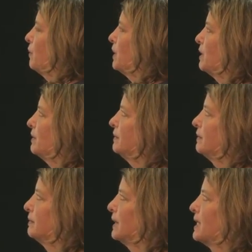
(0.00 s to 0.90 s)

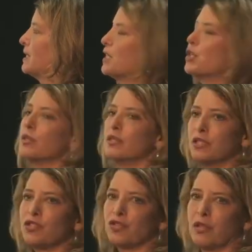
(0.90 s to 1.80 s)
well, I'll just tell you a
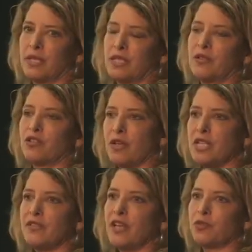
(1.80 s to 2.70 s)
little story about it.
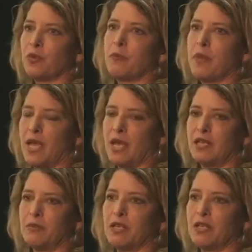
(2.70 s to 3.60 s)
Trans fats were
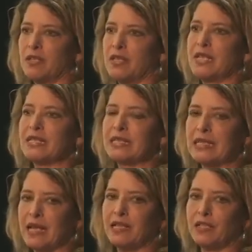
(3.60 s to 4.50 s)
banned because they
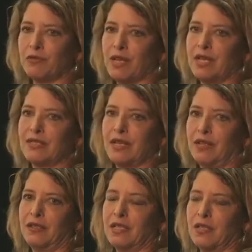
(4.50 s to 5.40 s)
slightly raise
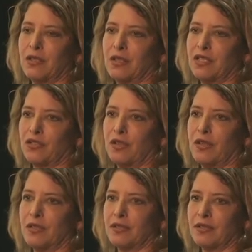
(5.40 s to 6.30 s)
LDL
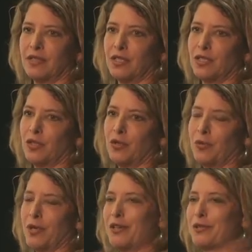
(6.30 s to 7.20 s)
cholesterol.
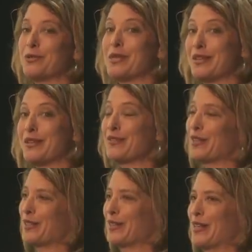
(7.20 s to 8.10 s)
So we all know what we think of
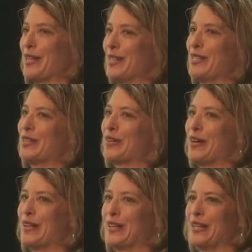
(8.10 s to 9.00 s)
LDL
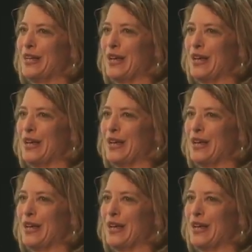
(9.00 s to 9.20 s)
cholesterol.